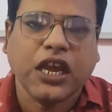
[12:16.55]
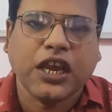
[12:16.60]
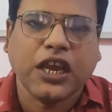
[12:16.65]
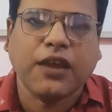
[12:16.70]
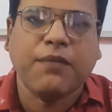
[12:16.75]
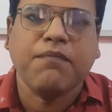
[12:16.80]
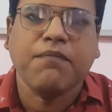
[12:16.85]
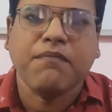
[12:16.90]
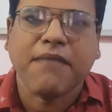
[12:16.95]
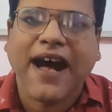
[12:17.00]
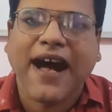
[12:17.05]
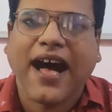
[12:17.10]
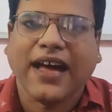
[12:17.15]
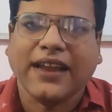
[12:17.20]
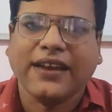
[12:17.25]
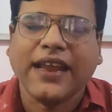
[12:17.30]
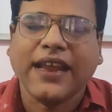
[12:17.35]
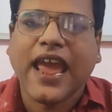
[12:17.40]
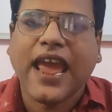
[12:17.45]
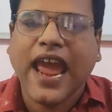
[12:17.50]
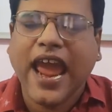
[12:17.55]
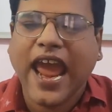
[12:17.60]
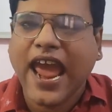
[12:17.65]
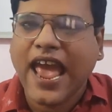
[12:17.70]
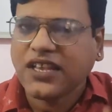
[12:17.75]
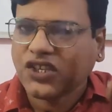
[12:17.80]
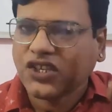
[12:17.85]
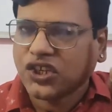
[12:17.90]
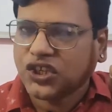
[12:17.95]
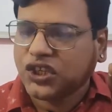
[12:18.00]
Come on,
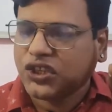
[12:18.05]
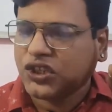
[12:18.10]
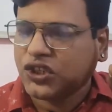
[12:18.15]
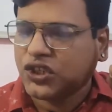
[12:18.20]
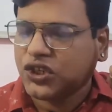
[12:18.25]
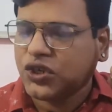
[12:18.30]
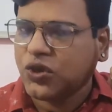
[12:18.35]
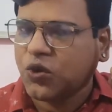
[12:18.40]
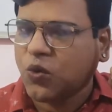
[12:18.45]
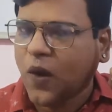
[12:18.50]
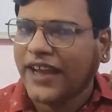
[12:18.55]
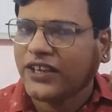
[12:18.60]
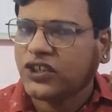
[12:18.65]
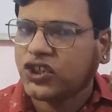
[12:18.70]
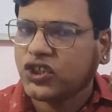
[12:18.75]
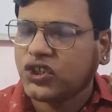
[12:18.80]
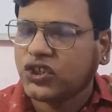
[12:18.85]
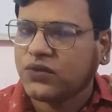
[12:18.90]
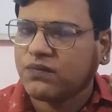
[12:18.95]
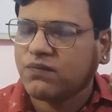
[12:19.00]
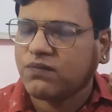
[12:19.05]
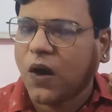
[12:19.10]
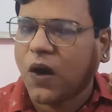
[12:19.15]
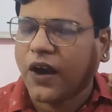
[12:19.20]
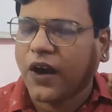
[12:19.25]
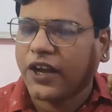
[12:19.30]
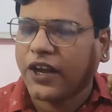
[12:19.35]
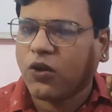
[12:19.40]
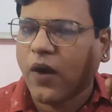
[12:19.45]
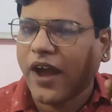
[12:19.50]
answer those two questions of
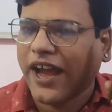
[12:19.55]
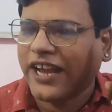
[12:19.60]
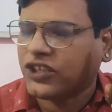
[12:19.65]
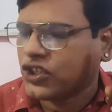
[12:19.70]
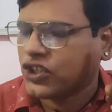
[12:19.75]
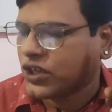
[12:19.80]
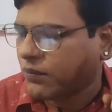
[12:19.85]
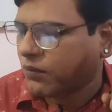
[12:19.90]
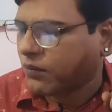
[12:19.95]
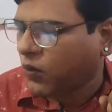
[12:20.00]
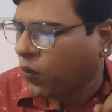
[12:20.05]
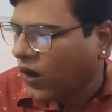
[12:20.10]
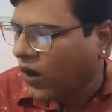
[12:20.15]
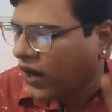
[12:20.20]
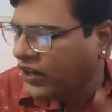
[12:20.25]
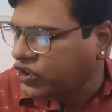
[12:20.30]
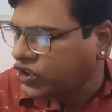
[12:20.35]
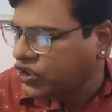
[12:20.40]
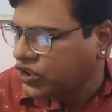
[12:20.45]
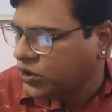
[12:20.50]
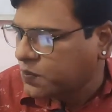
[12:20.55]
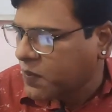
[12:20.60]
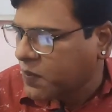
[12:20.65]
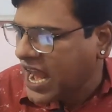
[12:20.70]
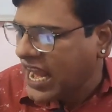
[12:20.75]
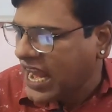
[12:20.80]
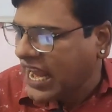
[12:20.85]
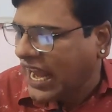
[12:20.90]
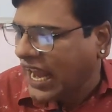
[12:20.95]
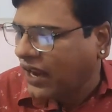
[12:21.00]
mine. Question number one, do you
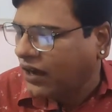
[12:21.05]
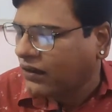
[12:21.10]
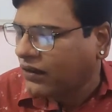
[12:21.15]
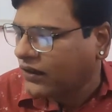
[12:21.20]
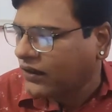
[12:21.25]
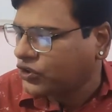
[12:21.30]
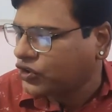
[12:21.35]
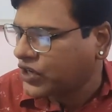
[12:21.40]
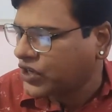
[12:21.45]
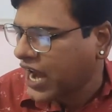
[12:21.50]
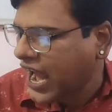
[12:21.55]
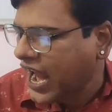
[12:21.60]
speak English?